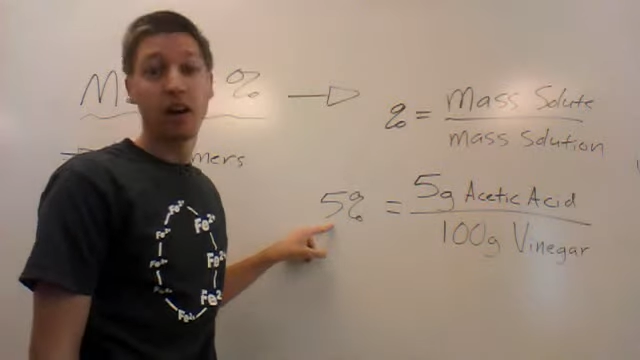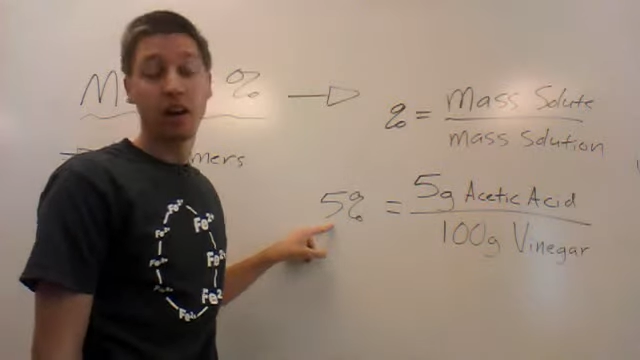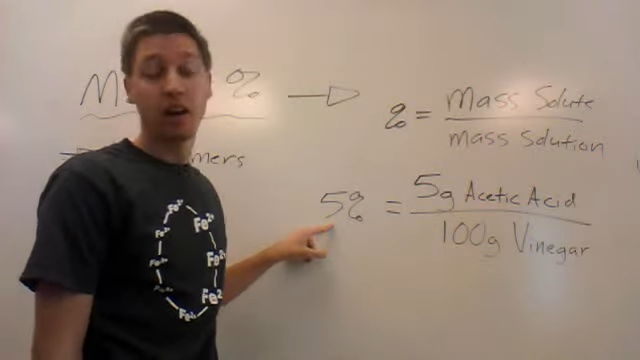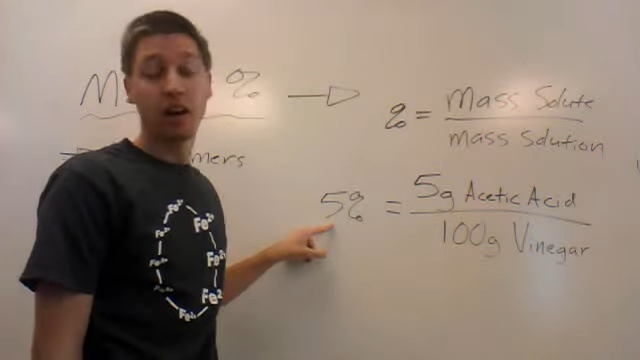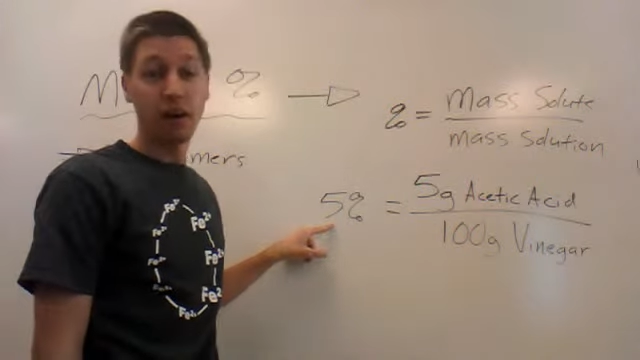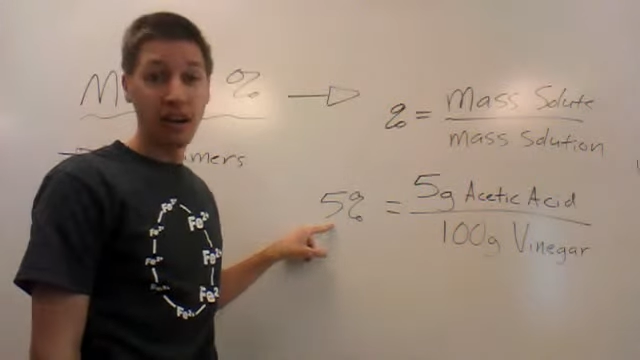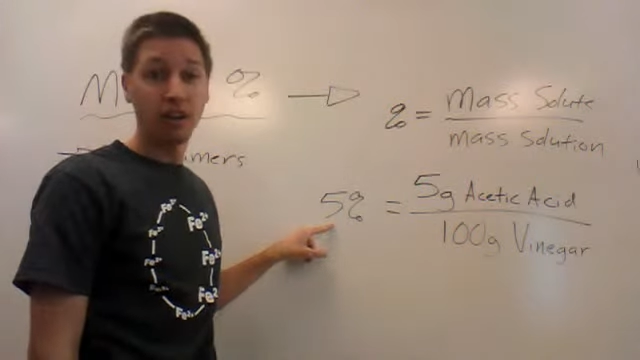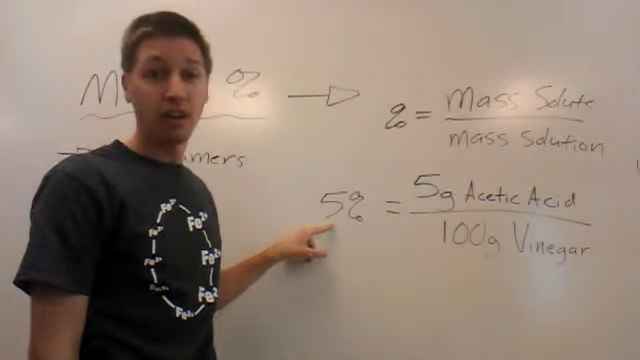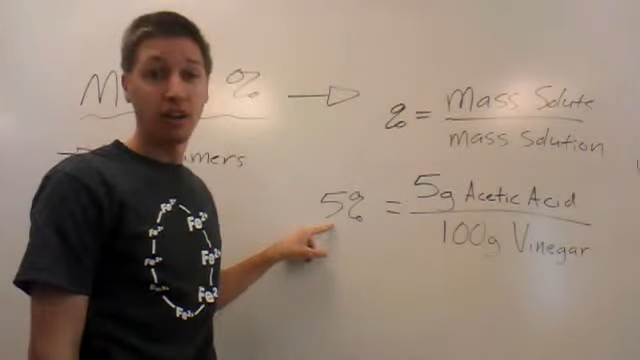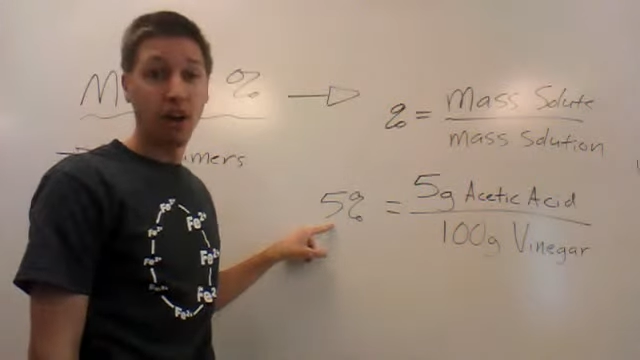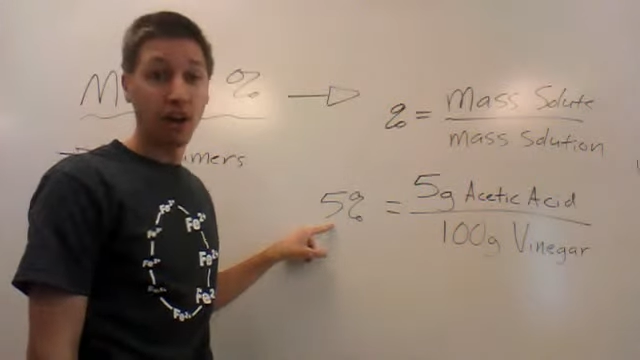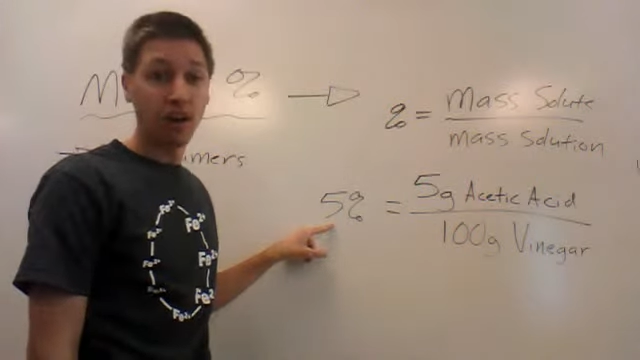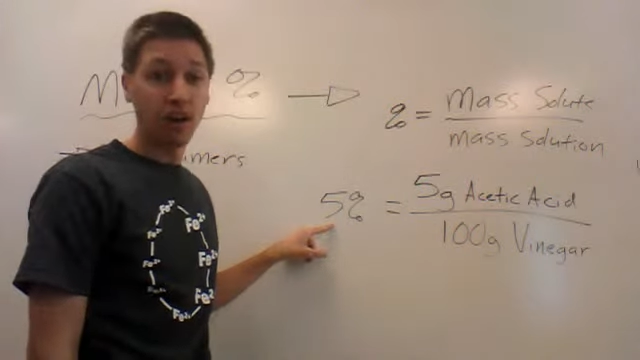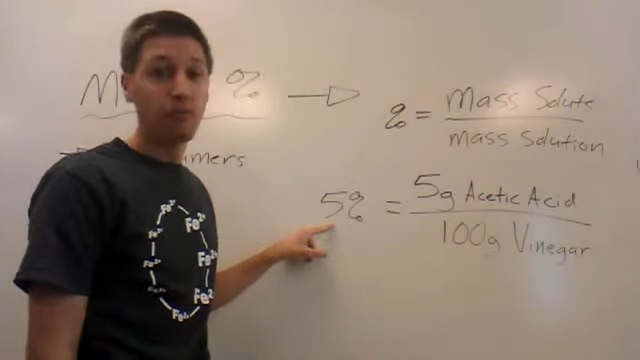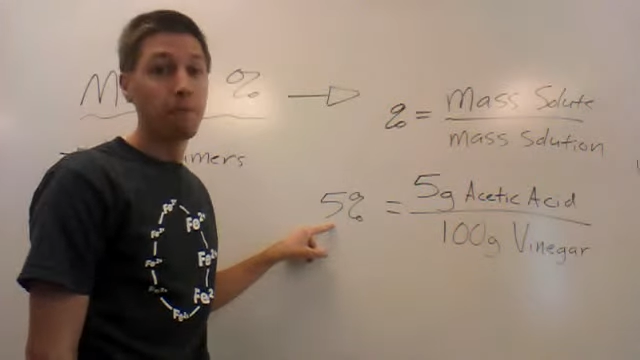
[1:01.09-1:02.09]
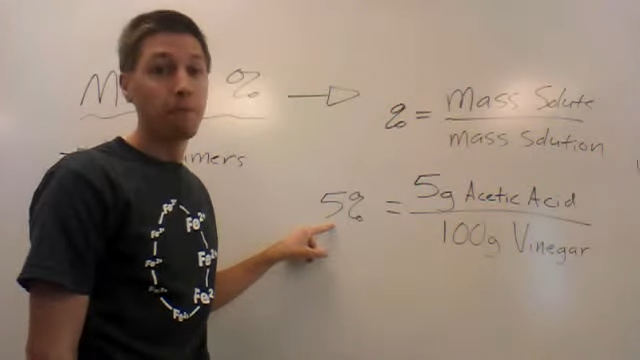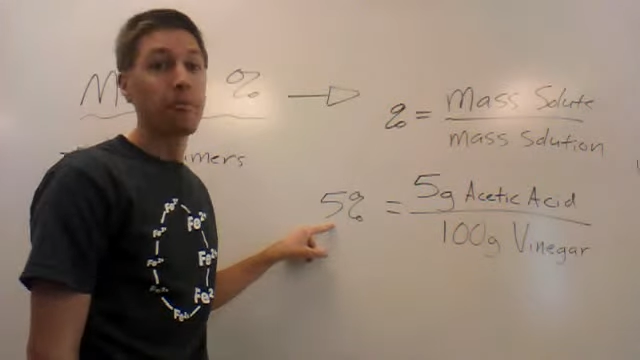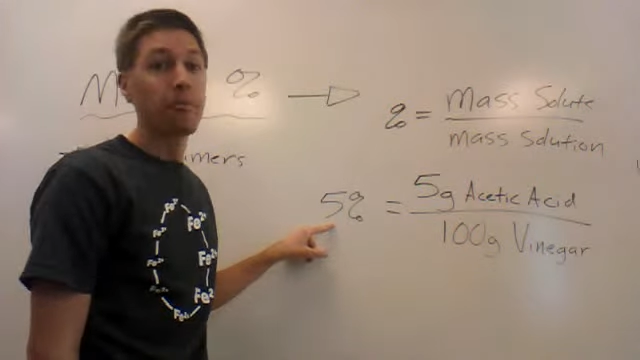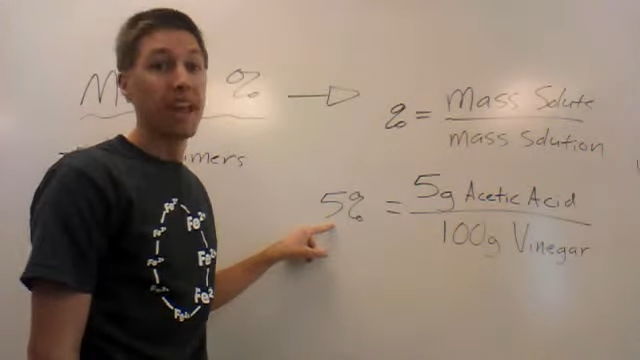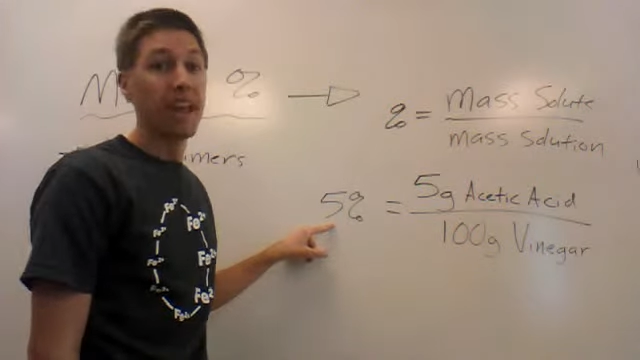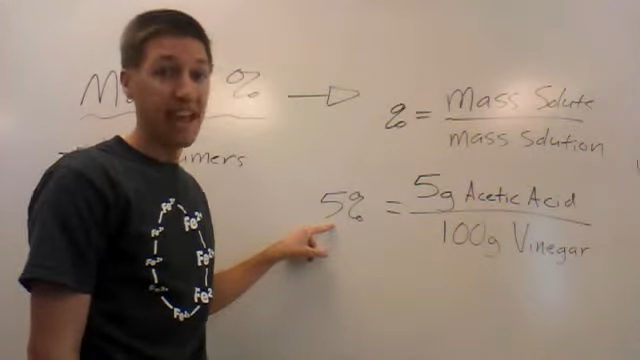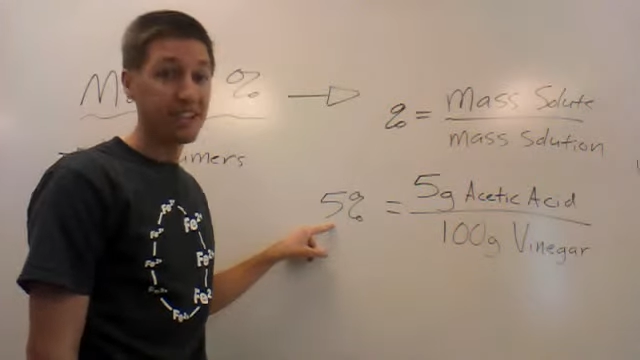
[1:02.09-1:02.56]
by law
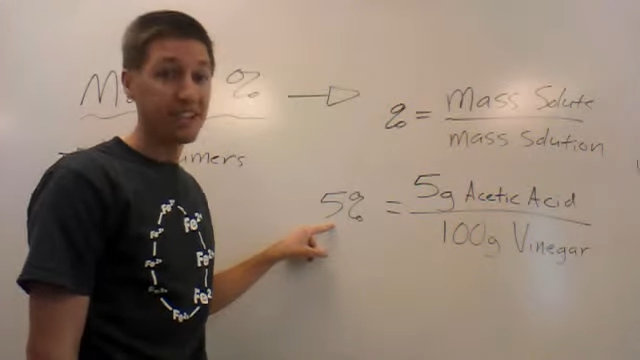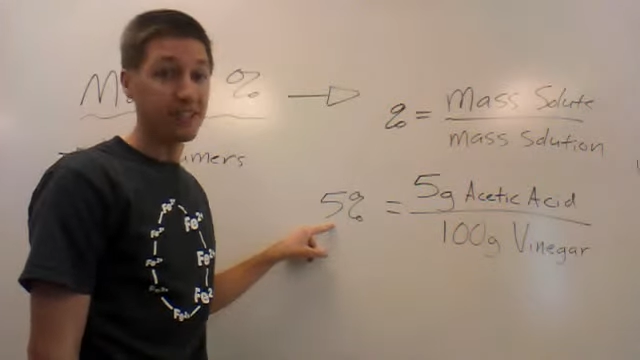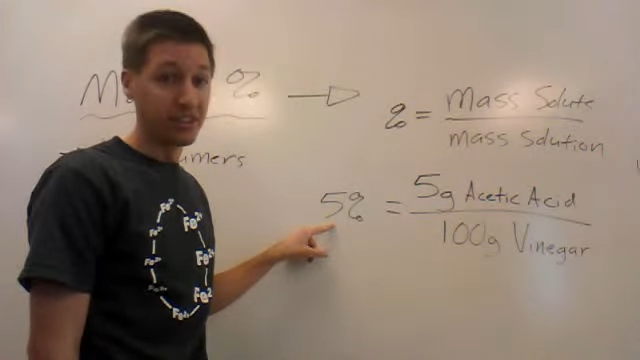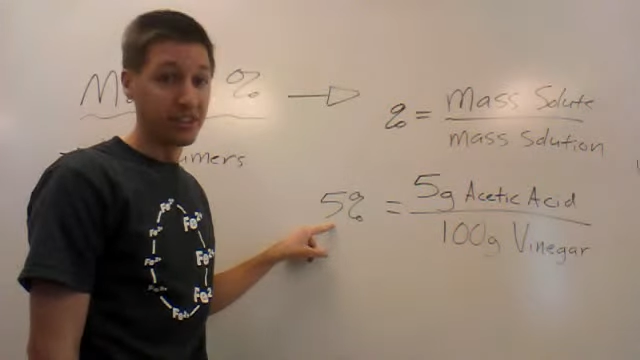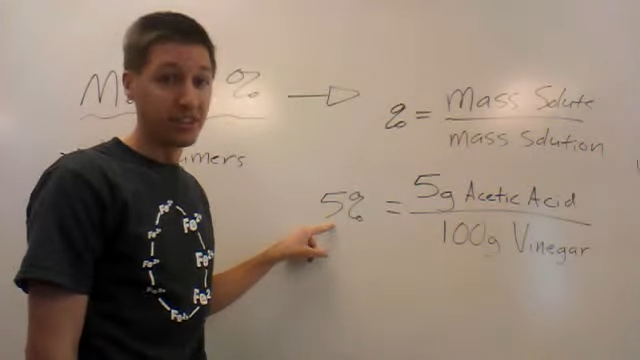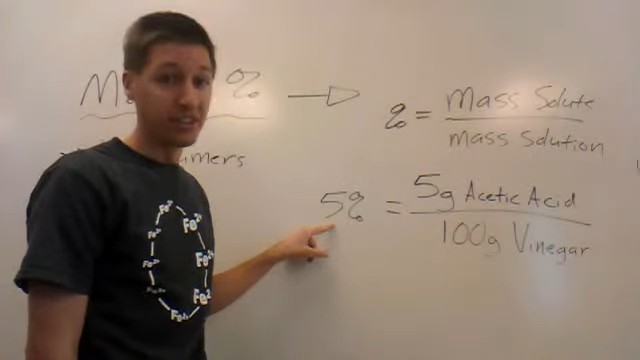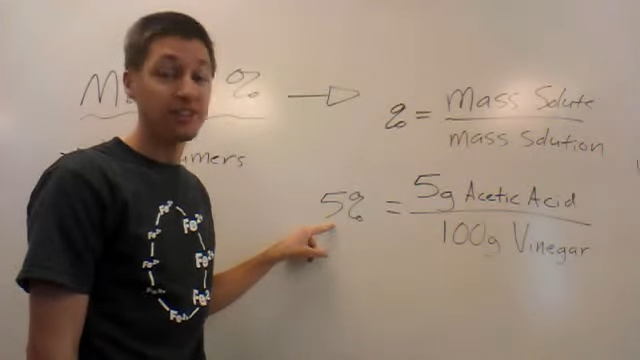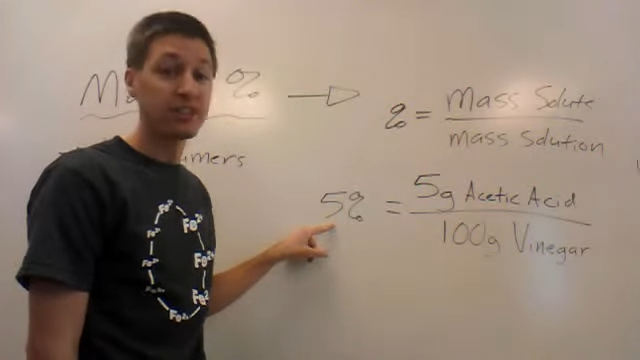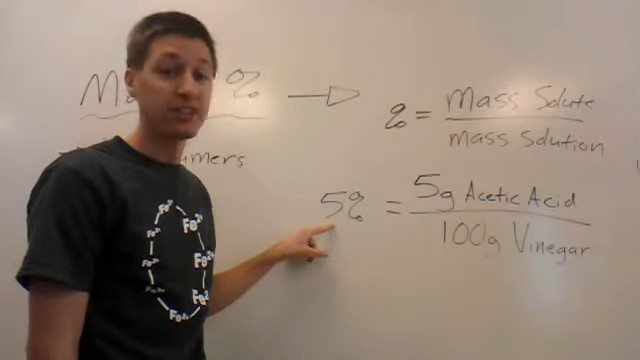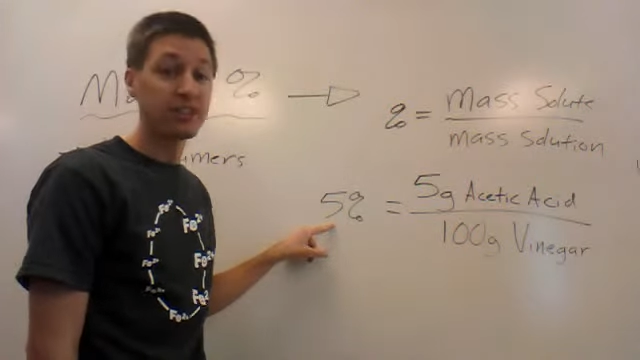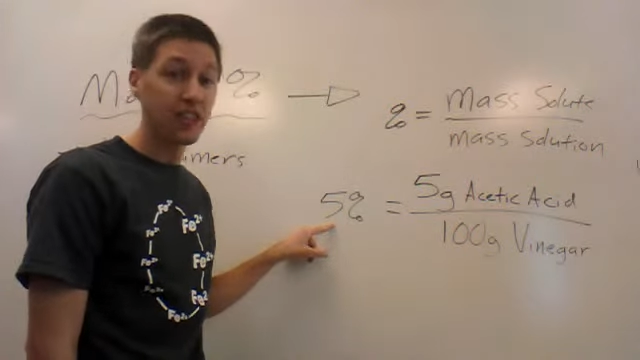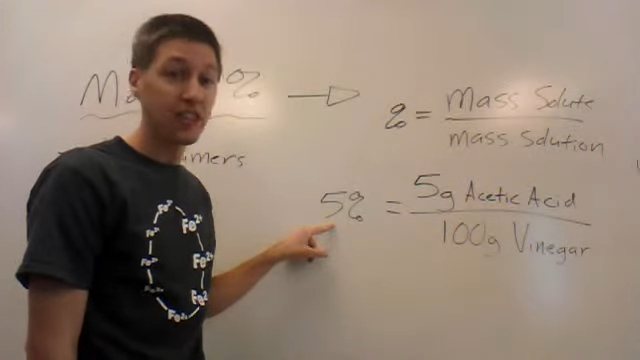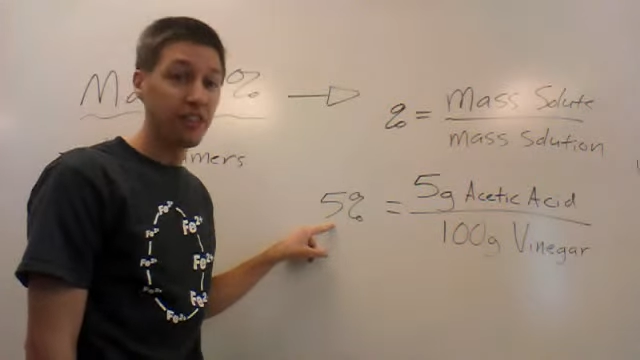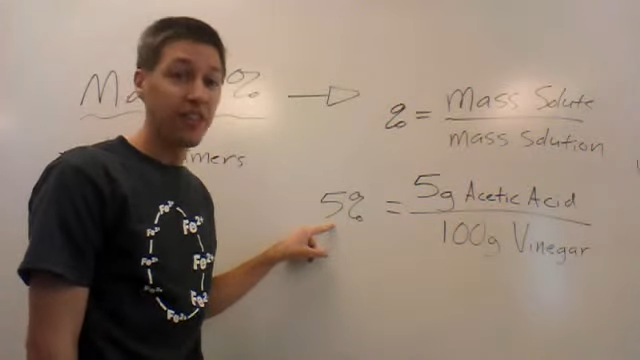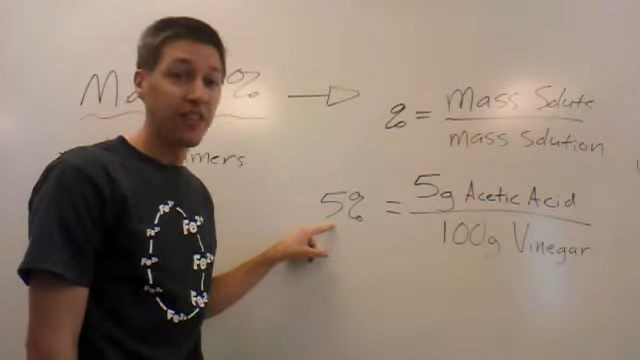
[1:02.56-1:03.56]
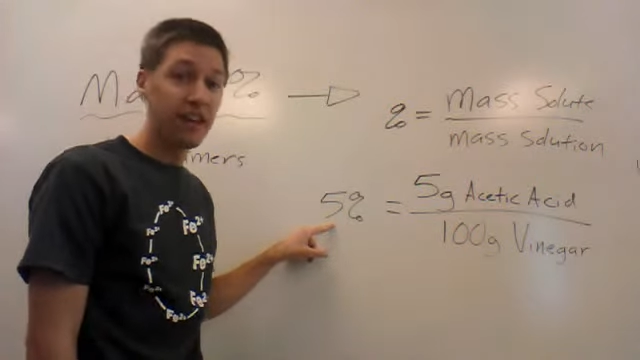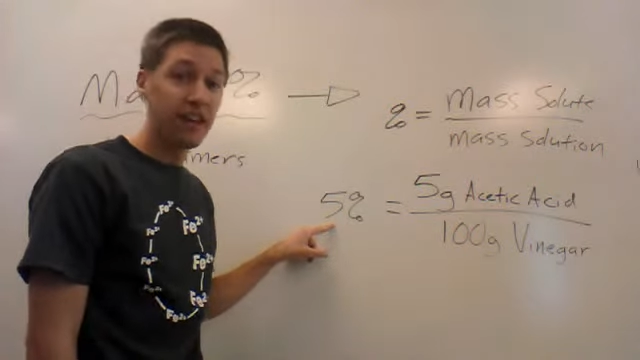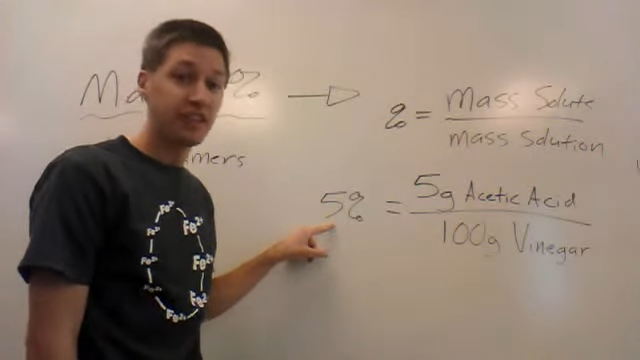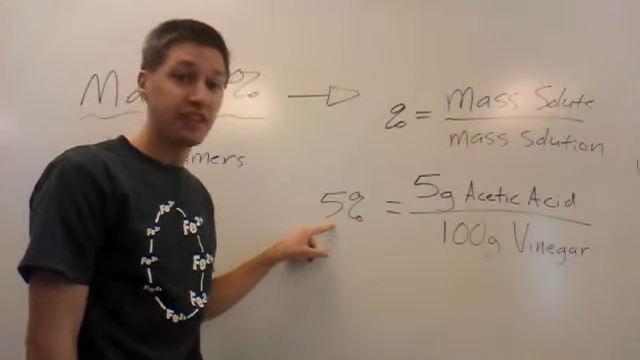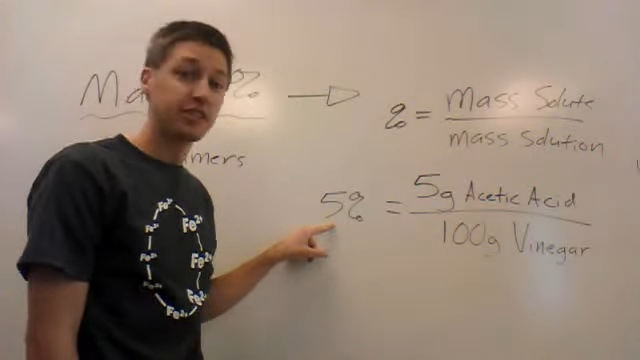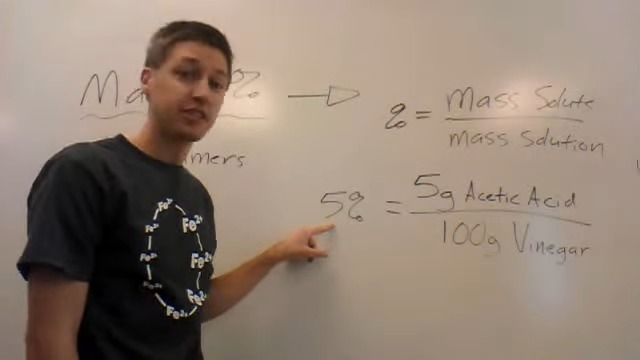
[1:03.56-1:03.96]
acid. If it's not that, if it's